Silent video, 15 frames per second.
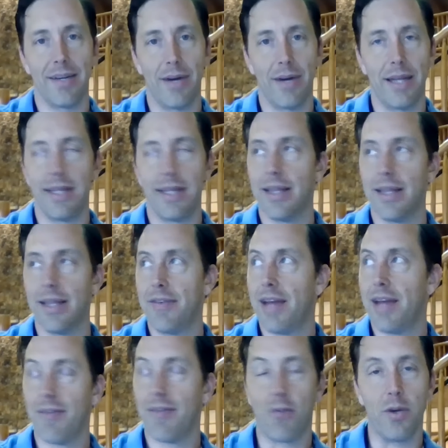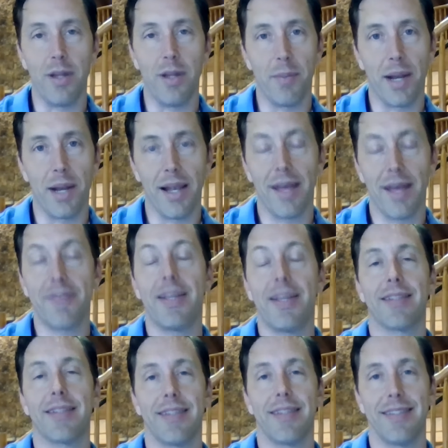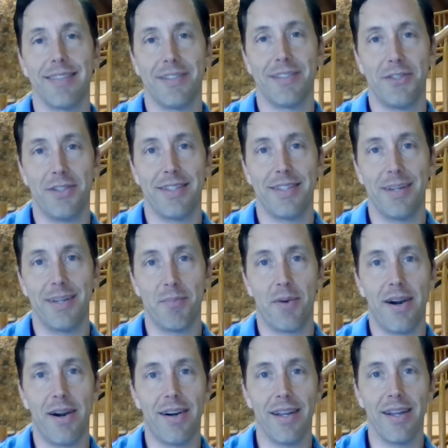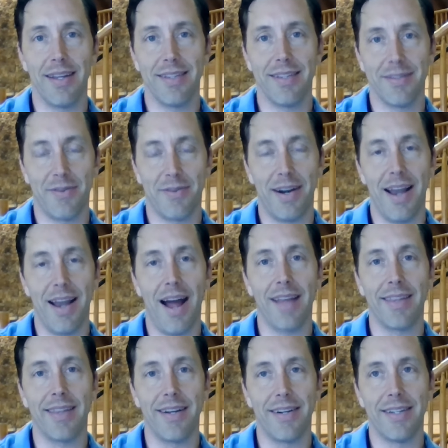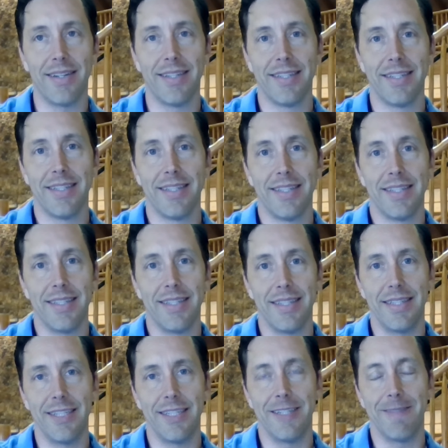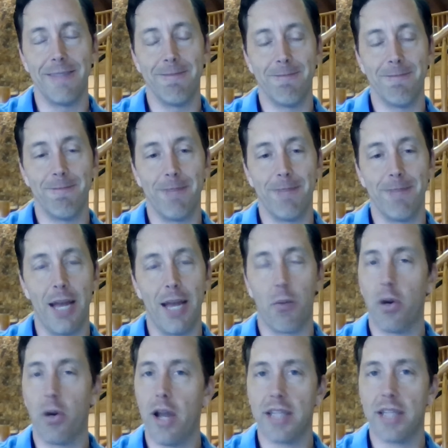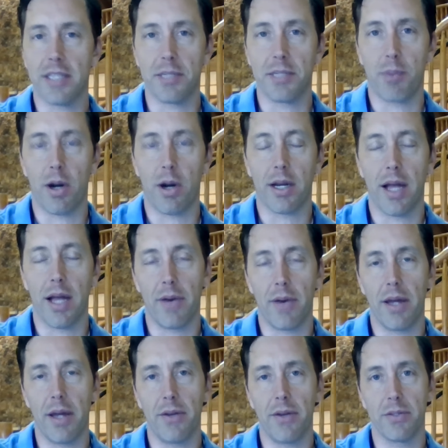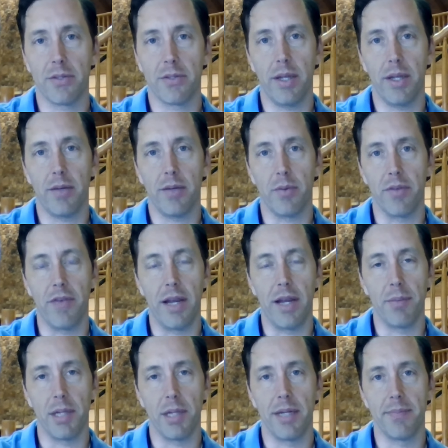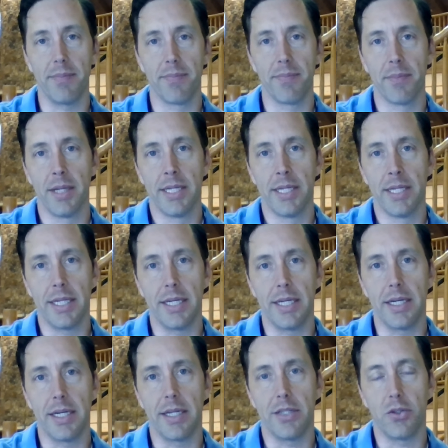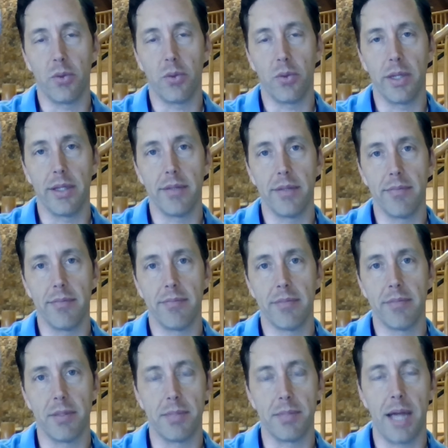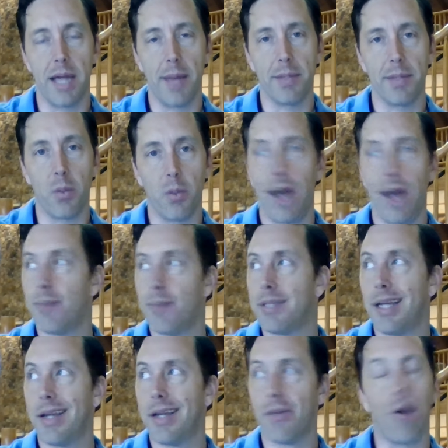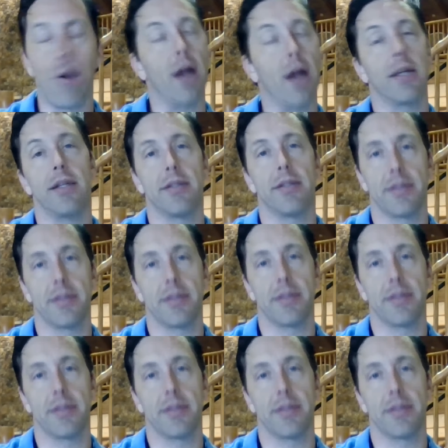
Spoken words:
I didn't leave California, but I left Texas just temporarily. It's very hot there. And yeah, we're in Estes Park, Colorado this week with family, enjoying some time at the YMCA of the Rockies.